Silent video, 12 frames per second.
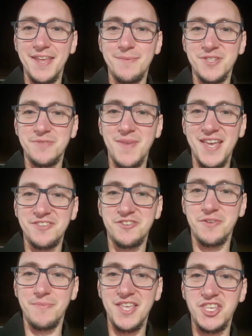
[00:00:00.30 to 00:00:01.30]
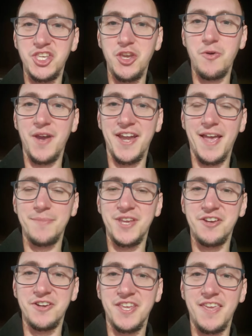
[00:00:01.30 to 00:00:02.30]
name is Master Dimentio, and I'm
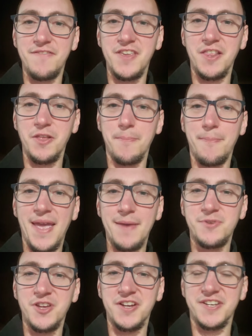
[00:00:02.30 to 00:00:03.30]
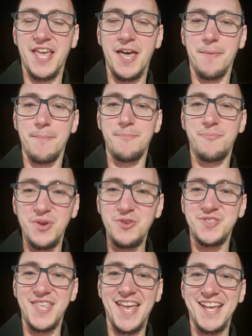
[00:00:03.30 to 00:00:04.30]
here to give you a little pep talk to help
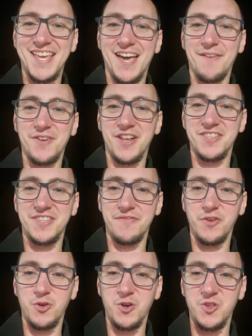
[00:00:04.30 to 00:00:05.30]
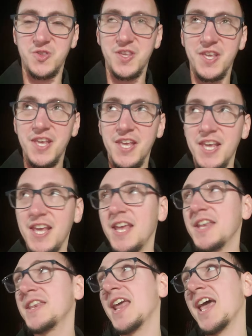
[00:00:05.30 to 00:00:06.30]
boost that confidence of yours.
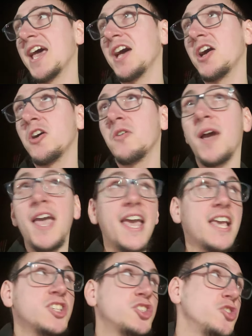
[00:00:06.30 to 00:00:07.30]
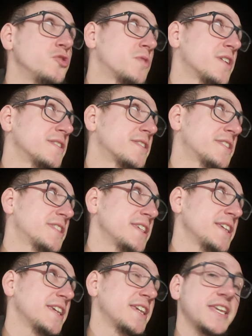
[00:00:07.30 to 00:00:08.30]
Now, as you can
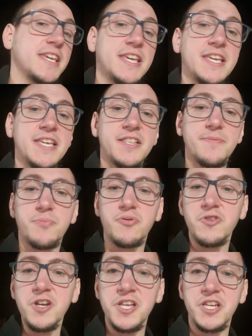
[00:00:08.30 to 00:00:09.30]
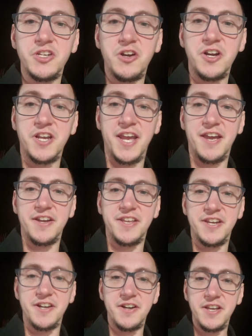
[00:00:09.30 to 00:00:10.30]
see, it's pretty dark out
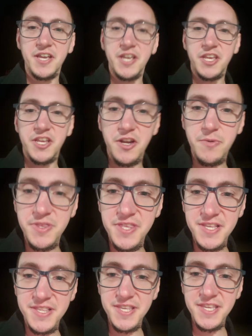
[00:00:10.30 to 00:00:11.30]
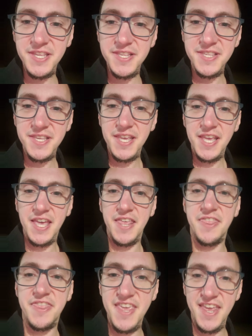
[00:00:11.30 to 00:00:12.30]
here. You know what this is?
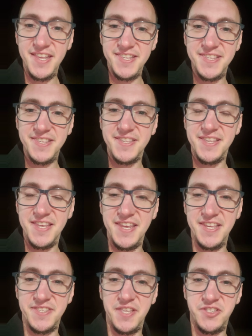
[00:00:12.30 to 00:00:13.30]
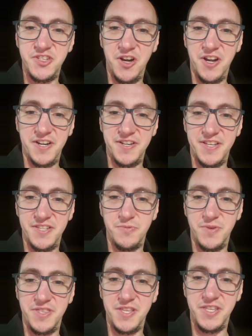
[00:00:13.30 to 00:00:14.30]
This is the darkness
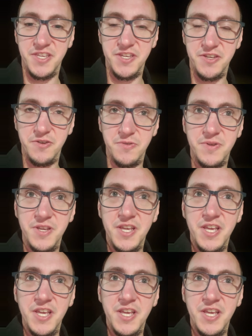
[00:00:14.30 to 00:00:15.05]
within you.